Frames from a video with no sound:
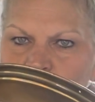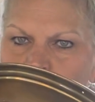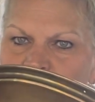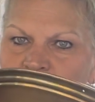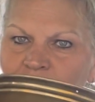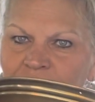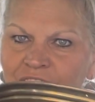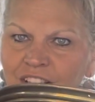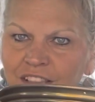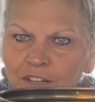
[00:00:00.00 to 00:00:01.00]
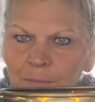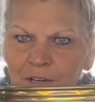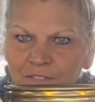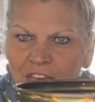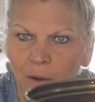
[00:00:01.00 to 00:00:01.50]
or I'll give it a little bit
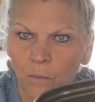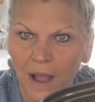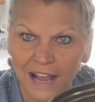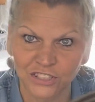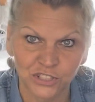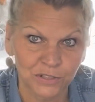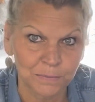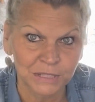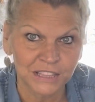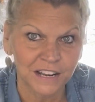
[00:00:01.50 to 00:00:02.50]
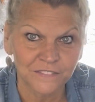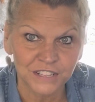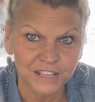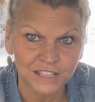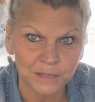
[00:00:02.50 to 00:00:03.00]
of that wax treatment that I've
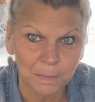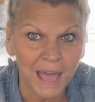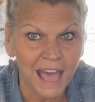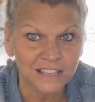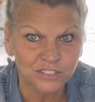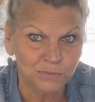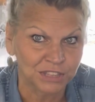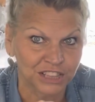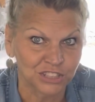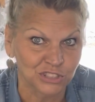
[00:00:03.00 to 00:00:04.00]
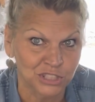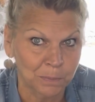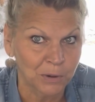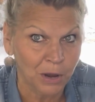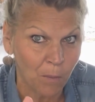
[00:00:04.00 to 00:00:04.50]
done in the past with a little
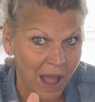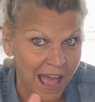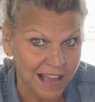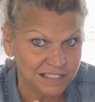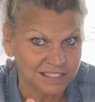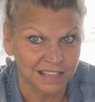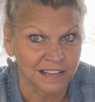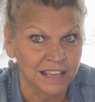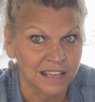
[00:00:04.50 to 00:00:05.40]
shipwreck wax and